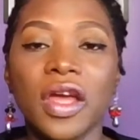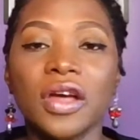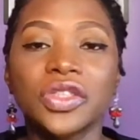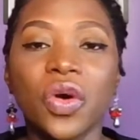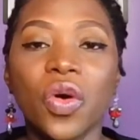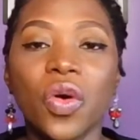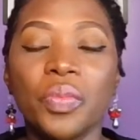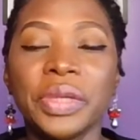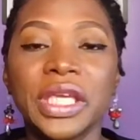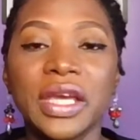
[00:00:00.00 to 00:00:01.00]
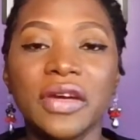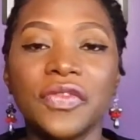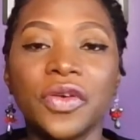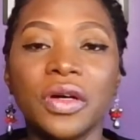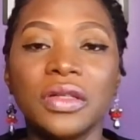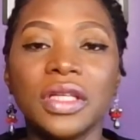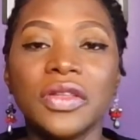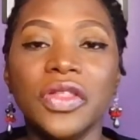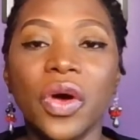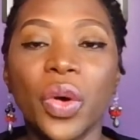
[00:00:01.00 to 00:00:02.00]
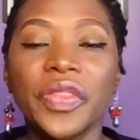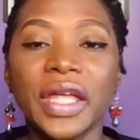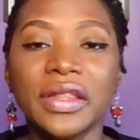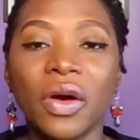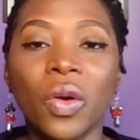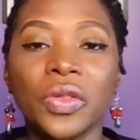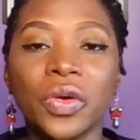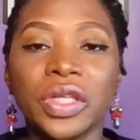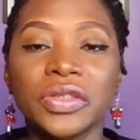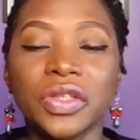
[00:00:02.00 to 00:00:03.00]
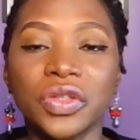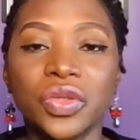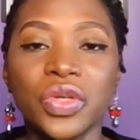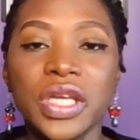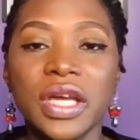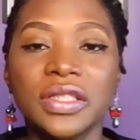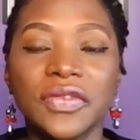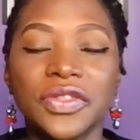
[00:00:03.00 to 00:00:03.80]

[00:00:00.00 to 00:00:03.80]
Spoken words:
So be careful. Know that although there's a 2 years of